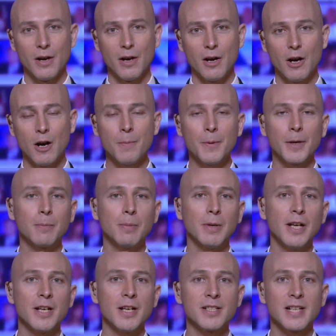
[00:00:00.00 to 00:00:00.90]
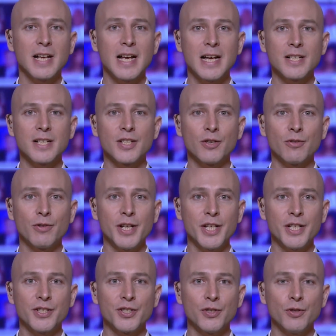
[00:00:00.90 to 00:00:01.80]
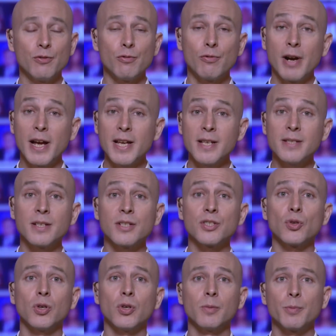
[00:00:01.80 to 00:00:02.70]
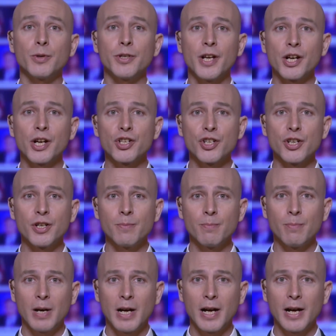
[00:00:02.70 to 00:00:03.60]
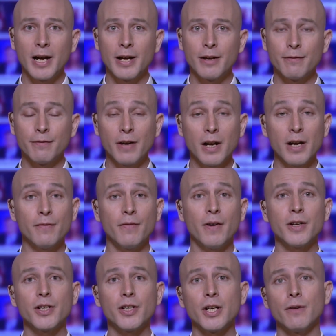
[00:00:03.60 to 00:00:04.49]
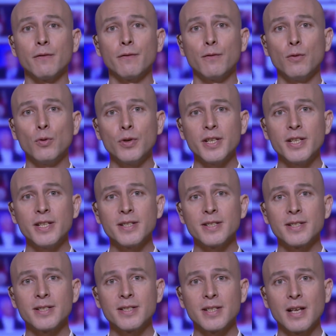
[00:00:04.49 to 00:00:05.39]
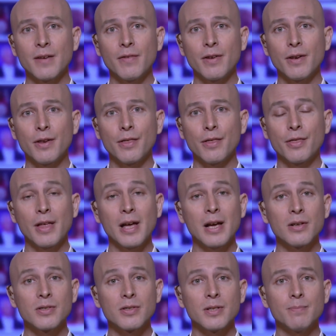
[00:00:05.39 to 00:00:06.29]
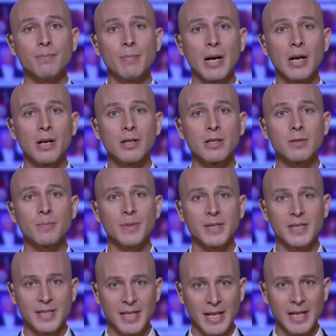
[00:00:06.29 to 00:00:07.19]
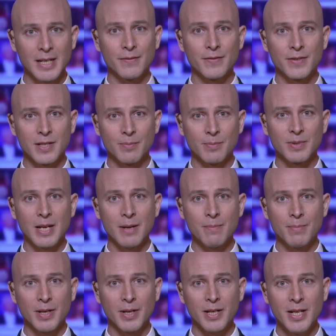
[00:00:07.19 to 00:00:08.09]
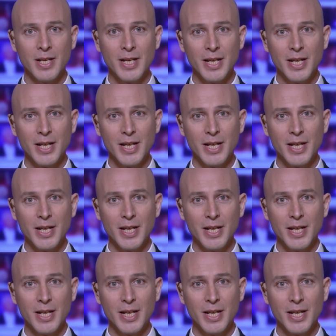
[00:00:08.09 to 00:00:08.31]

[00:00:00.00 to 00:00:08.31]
OPEC Plus has agreed to raise its oil production by 547,000 barrels per day for September